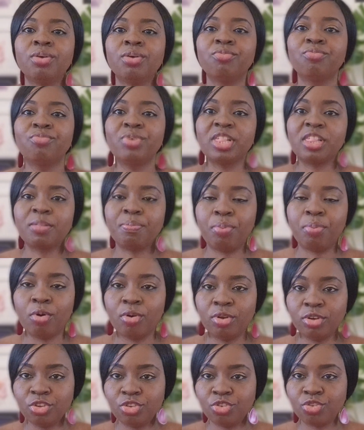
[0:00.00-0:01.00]

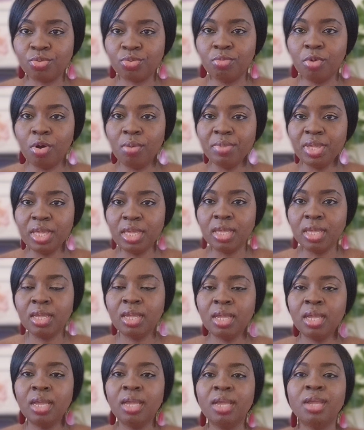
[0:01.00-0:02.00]
respond to mommy,
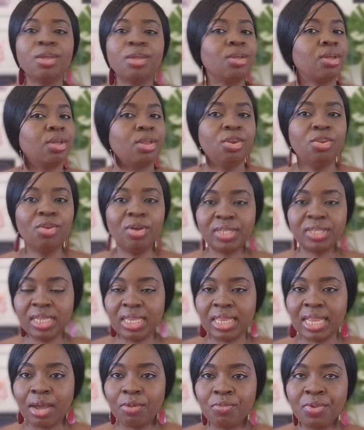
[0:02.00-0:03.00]
not
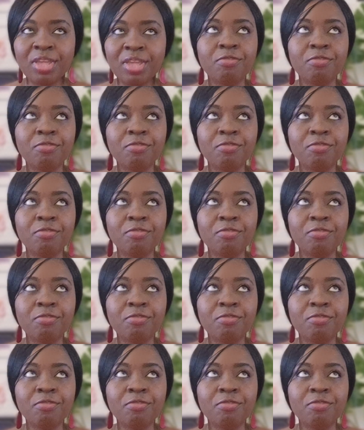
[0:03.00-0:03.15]
in that way.